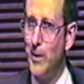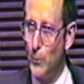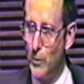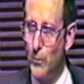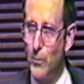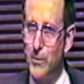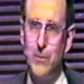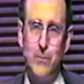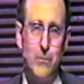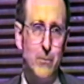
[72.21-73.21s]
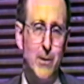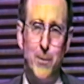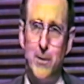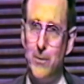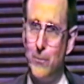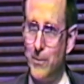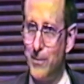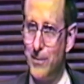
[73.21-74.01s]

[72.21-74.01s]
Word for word: in World War II. You were